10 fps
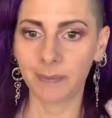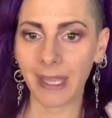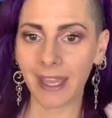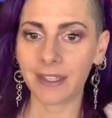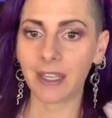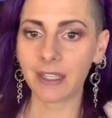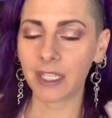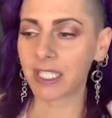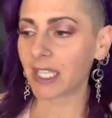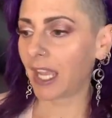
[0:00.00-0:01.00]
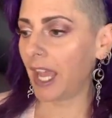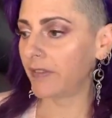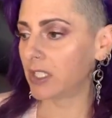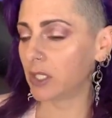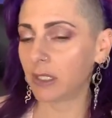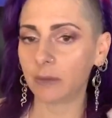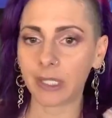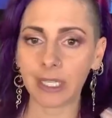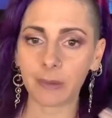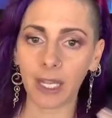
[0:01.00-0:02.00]
Man, this is like heavy duty
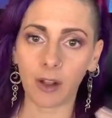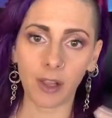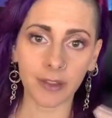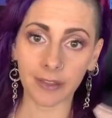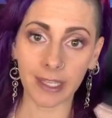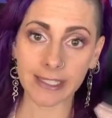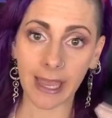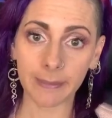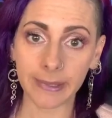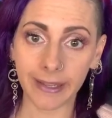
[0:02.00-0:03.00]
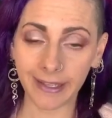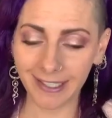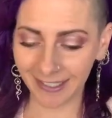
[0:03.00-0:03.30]
week. We got all the things happening.